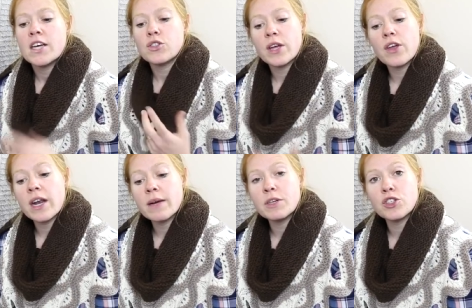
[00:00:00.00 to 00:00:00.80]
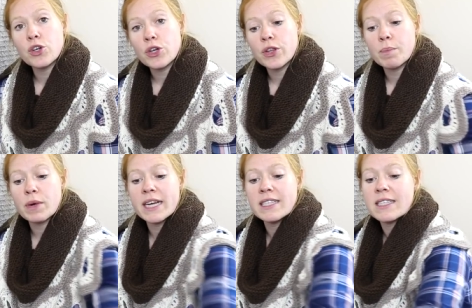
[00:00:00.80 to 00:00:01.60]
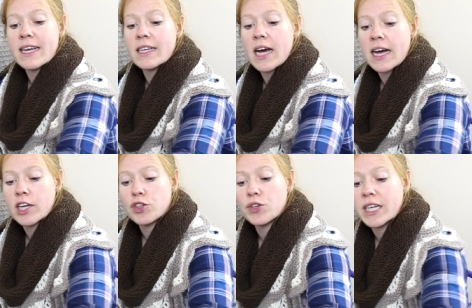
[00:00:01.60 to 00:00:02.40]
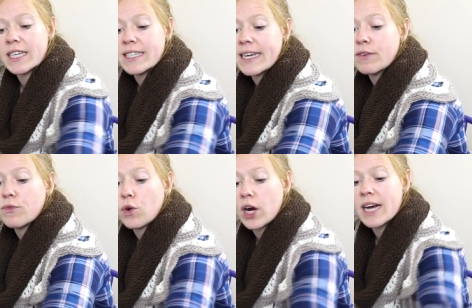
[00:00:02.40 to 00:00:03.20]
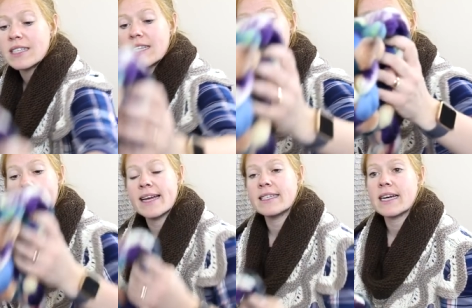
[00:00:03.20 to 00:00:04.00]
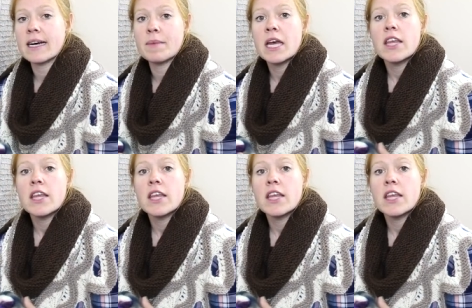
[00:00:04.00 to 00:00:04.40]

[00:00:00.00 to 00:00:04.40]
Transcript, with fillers: So I thought I would show you the braids that uh, Katrina did for us and um,